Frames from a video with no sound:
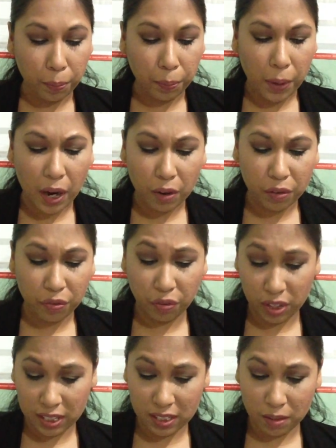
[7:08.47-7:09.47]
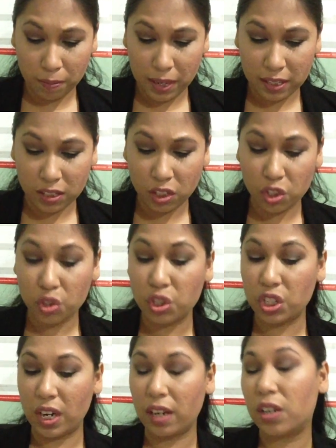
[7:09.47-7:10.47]
Paraphrase the message to
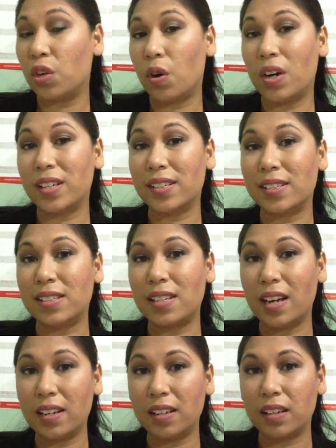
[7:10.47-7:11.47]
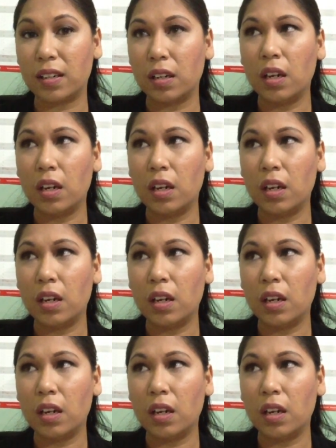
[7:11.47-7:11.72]
check your understanding.